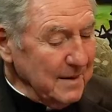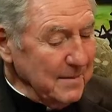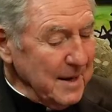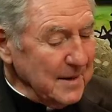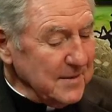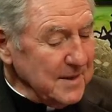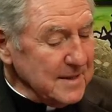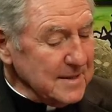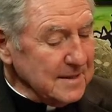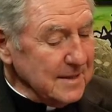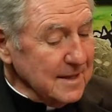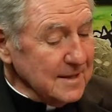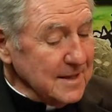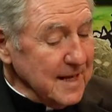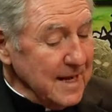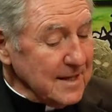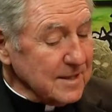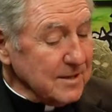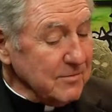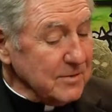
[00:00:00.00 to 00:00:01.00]
about this
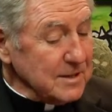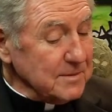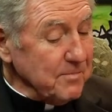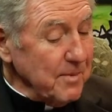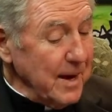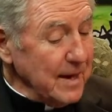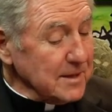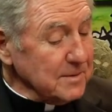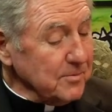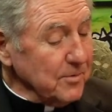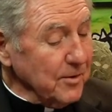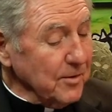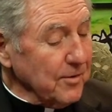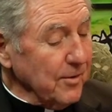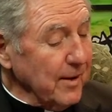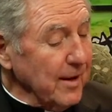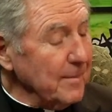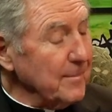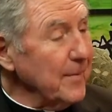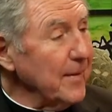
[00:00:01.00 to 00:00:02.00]
disaster response
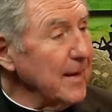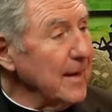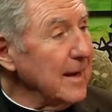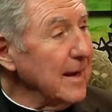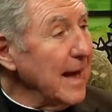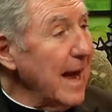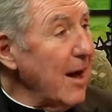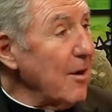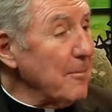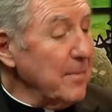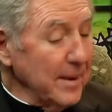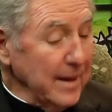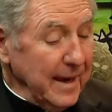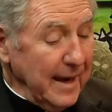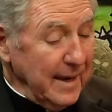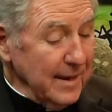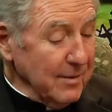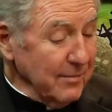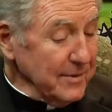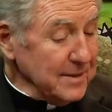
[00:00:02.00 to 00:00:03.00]
program, how it
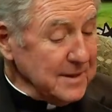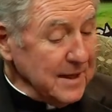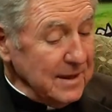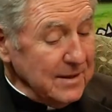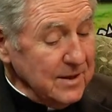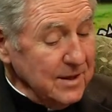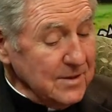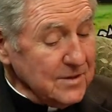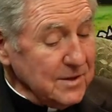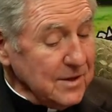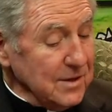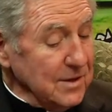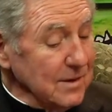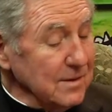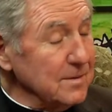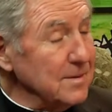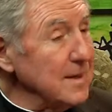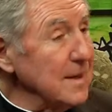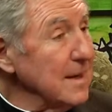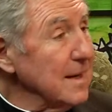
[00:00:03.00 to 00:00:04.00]
began over 10 years
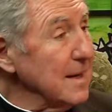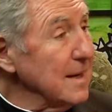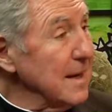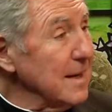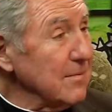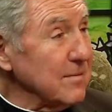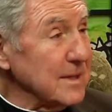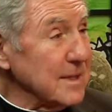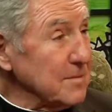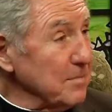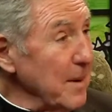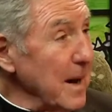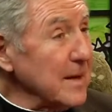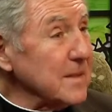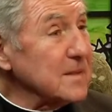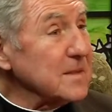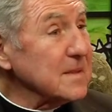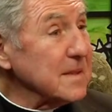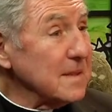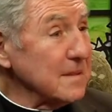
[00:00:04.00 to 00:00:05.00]
ago in
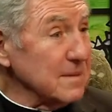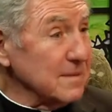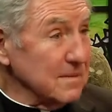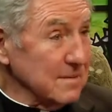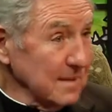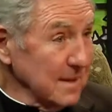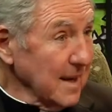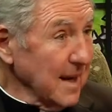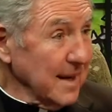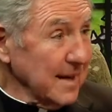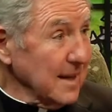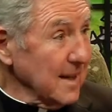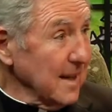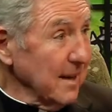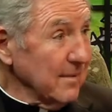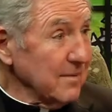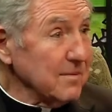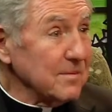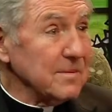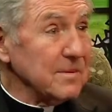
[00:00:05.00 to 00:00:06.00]
response to
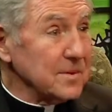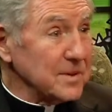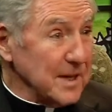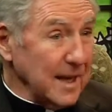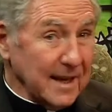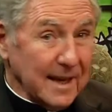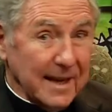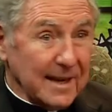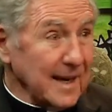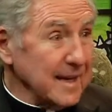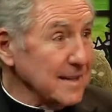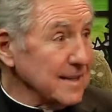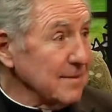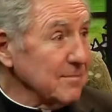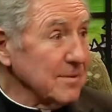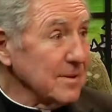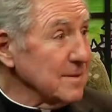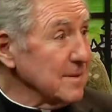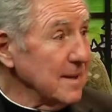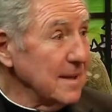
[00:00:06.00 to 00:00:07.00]
9/11, which again I said
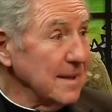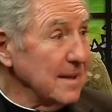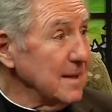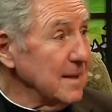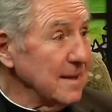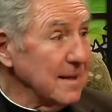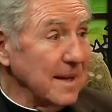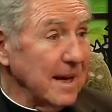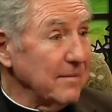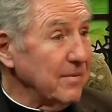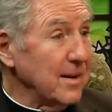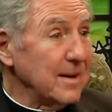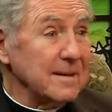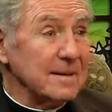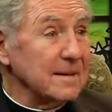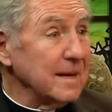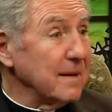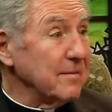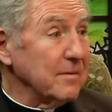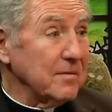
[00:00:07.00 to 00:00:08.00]
we'll never,
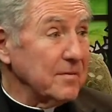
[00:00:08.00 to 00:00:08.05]
never